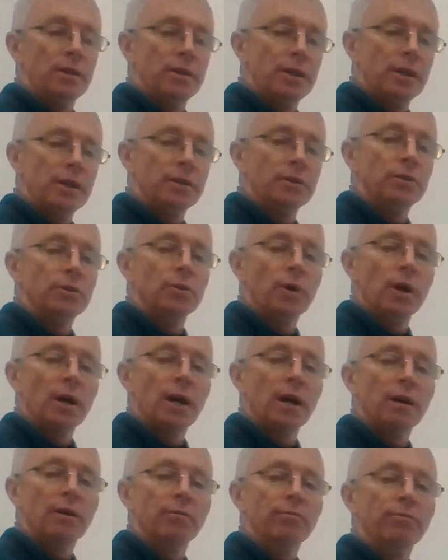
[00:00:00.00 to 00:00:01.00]
then you
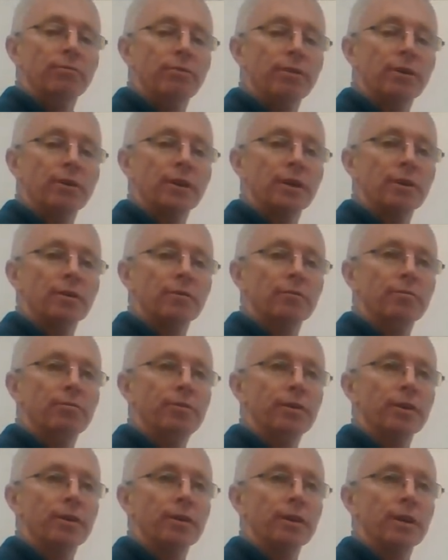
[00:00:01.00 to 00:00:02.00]
are very,
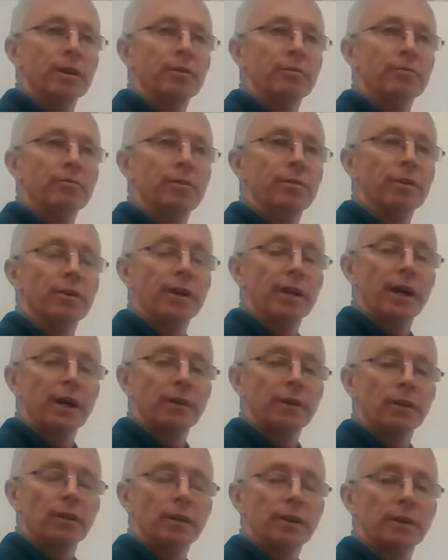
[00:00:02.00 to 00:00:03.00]
very, very
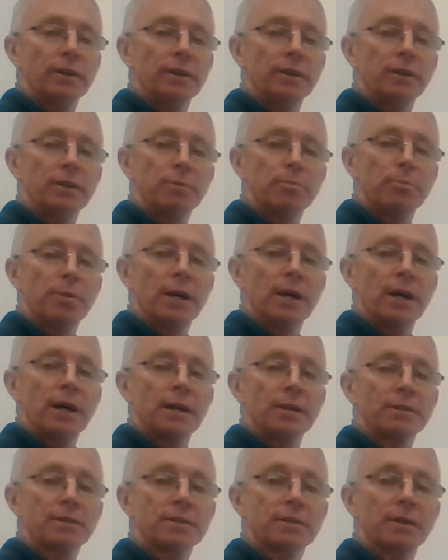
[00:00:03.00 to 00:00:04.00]
unlikely to
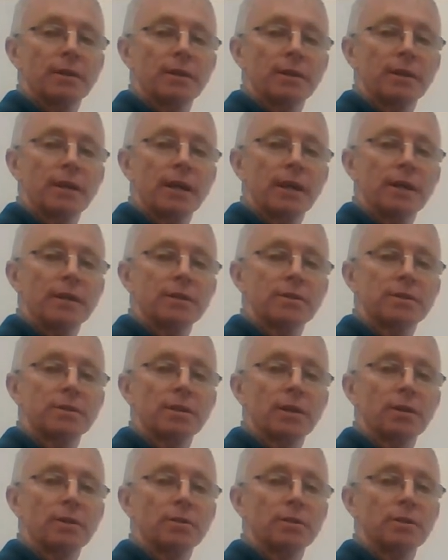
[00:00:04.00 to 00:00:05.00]
pass. Okay,
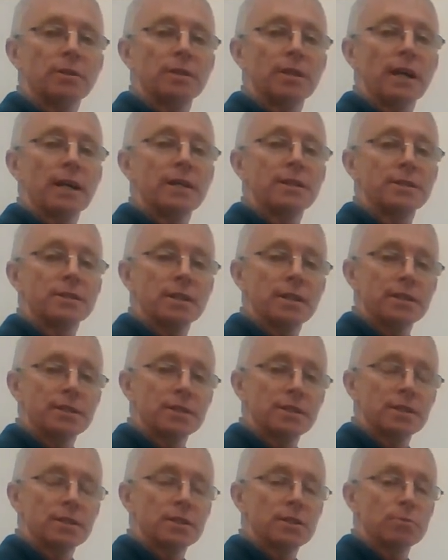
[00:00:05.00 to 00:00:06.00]
so today's
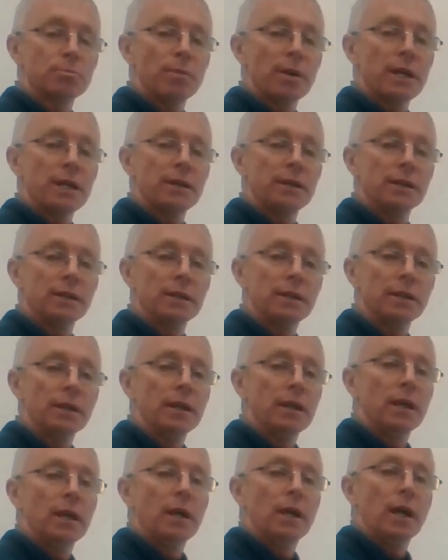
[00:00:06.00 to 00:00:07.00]
lesson is mainly
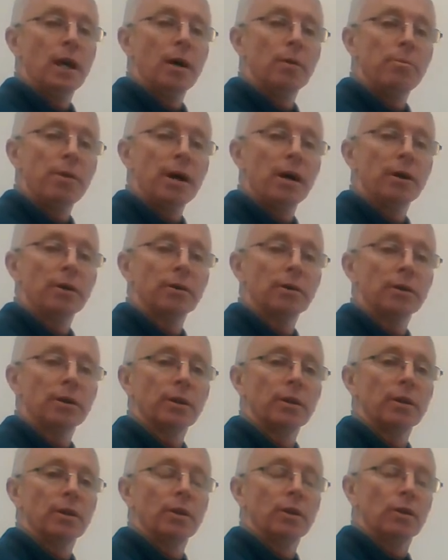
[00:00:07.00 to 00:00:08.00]
about
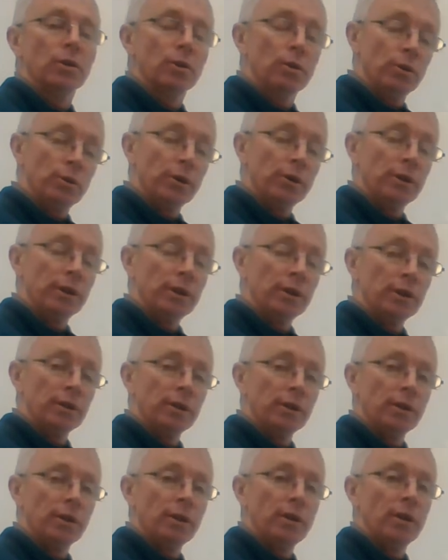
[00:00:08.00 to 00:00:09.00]

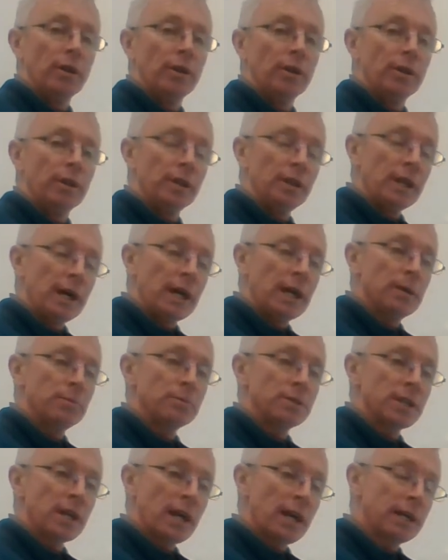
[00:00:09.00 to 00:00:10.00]
learning the
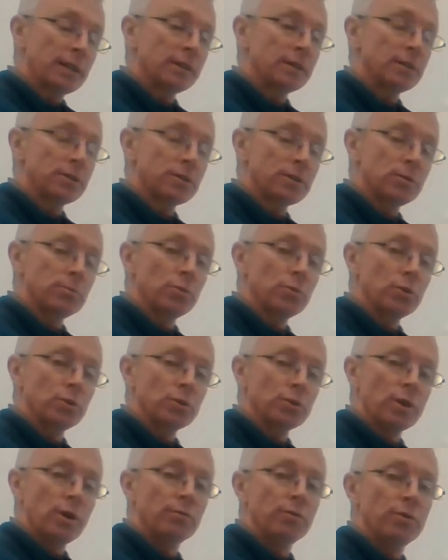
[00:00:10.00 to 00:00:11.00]
names and the
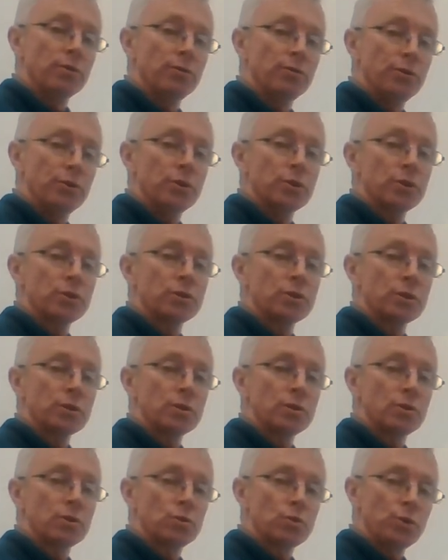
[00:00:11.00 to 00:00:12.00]
symbols of the first
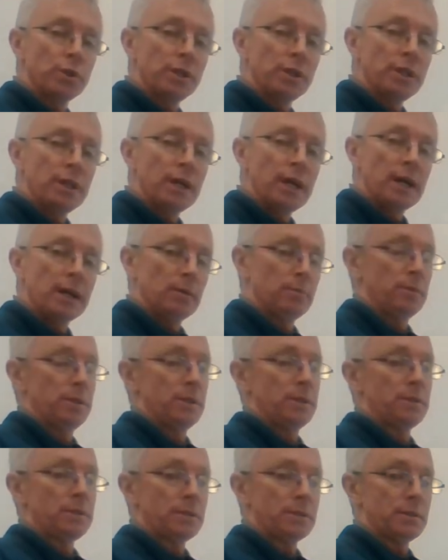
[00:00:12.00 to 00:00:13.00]
20
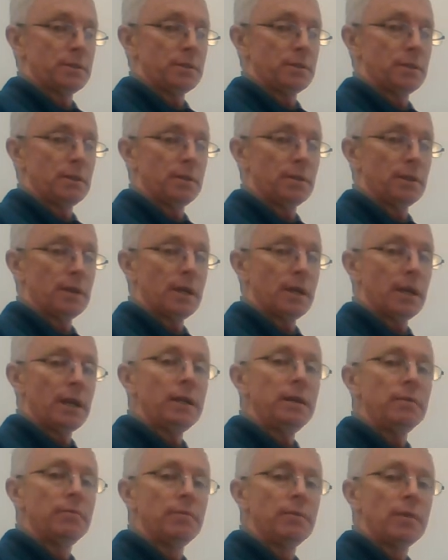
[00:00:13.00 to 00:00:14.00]
elements.
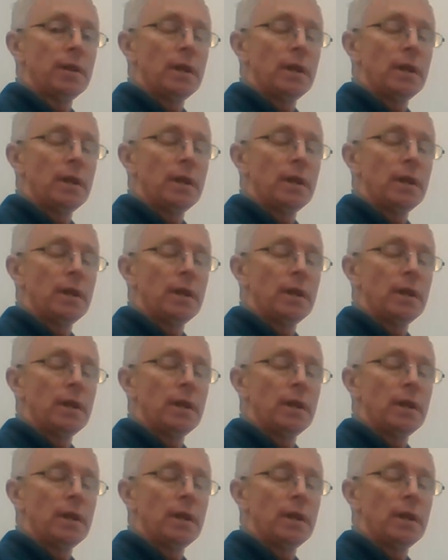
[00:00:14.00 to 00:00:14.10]
Okay,